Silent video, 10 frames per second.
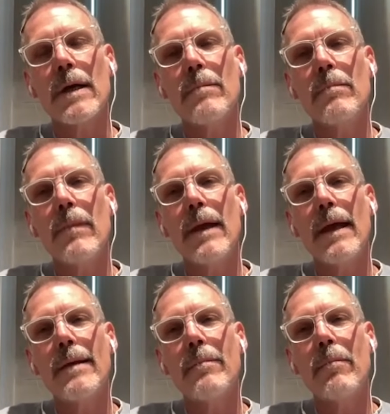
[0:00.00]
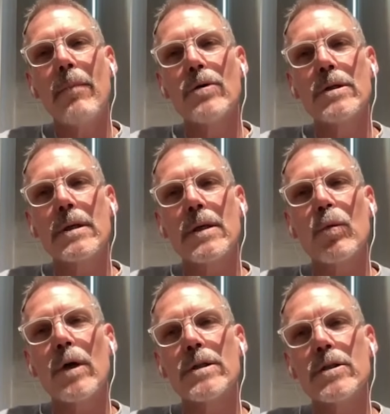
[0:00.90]
And mostly
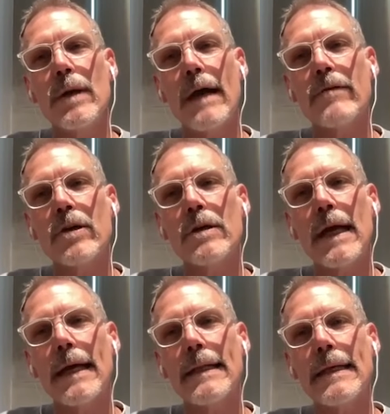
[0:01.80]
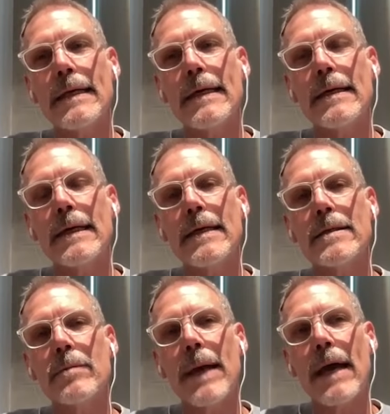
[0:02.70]
once you have a good idea,
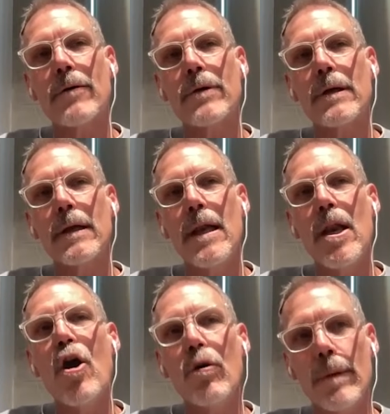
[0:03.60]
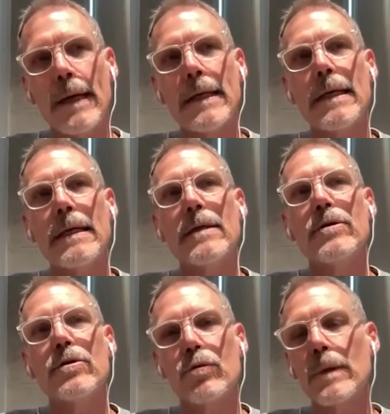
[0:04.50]
it's about nobody
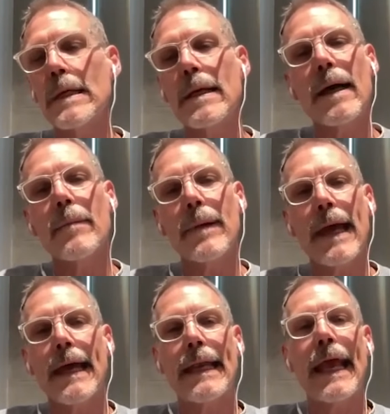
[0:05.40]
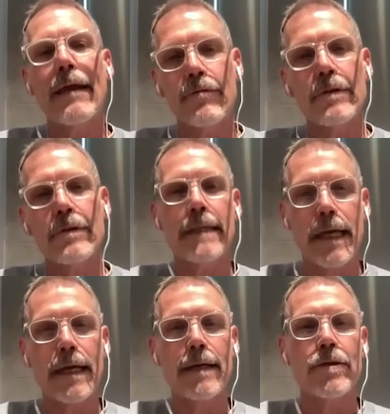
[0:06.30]
screwing it up at every
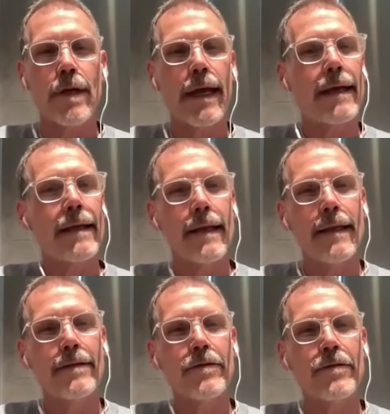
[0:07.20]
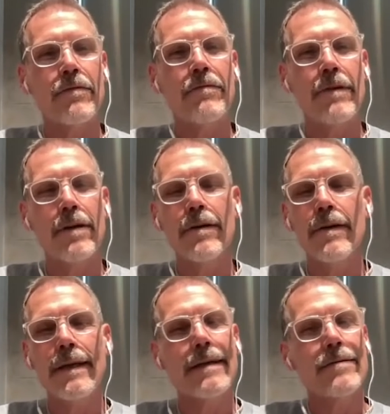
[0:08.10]
stage. And it's
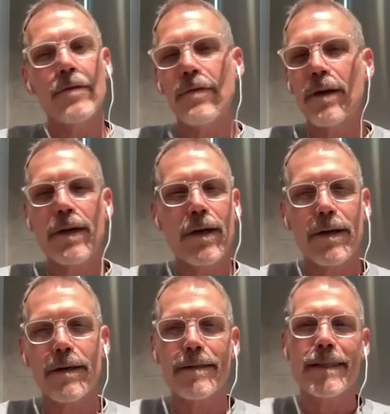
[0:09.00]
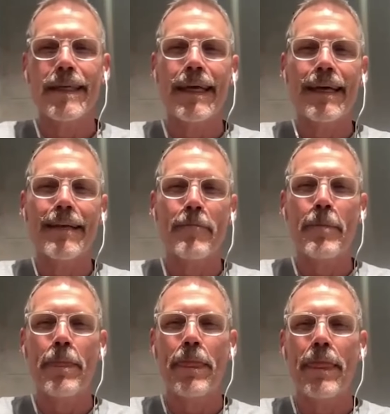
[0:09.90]
very hard to get
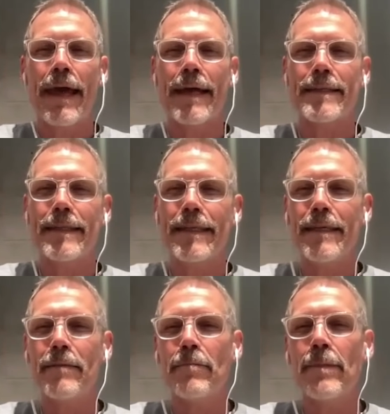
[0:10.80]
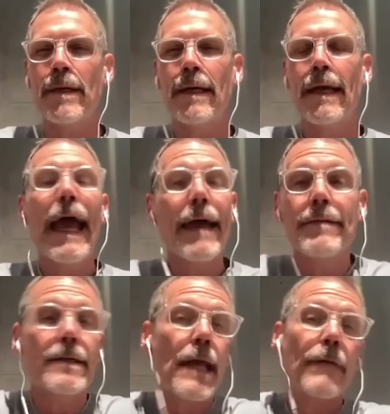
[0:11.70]
that team
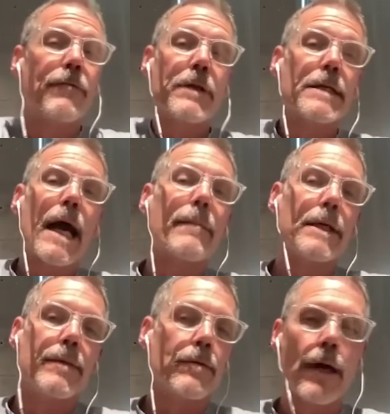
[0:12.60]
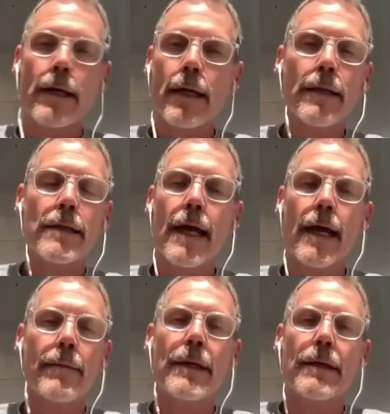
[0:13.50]
and for the timing to be right. The
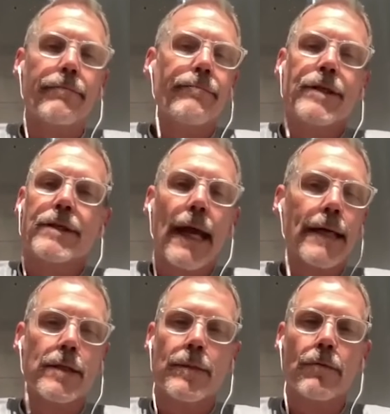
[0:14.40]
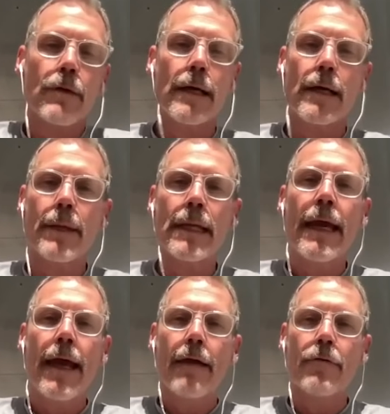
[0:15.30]
timing just has to be right. I mean,
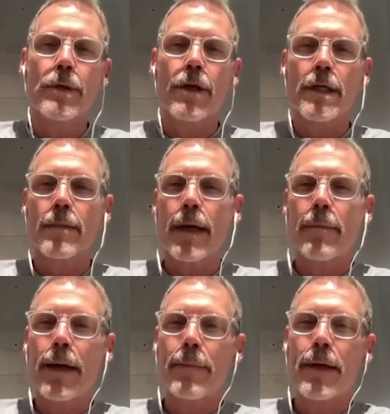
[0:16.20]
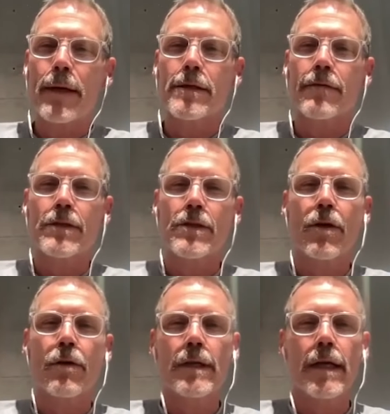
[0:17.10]
everyone talks about Peppa as if it's an
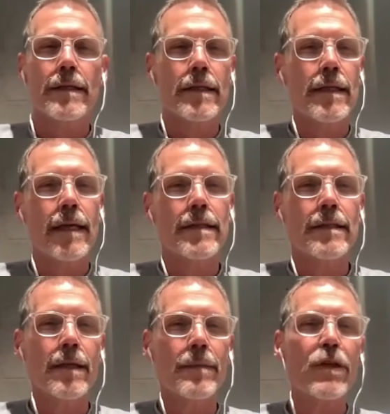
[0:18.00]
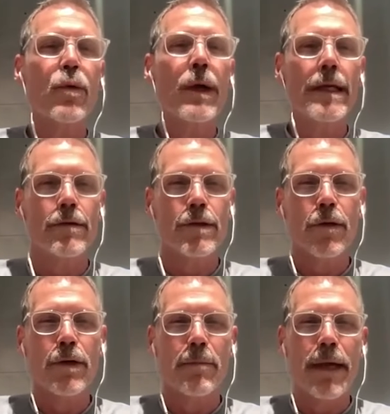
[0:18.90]
overnight success. It's going to be 20 years
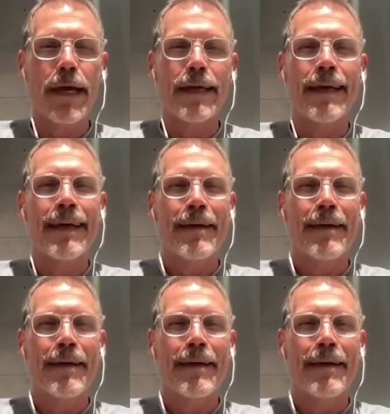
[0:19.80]
old in May.